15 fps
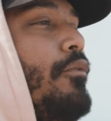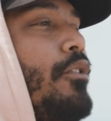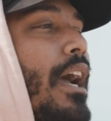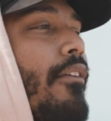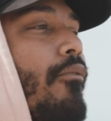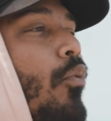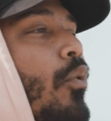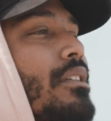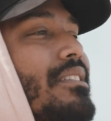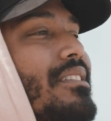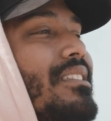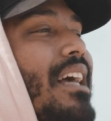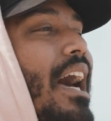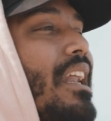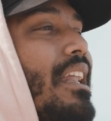If you have one
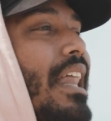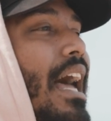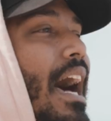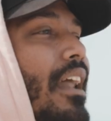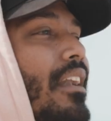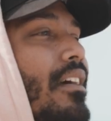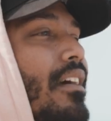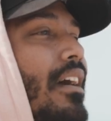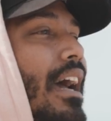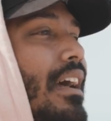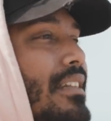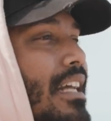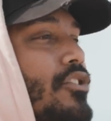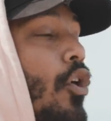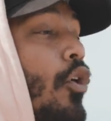side of that
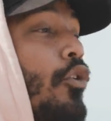and that's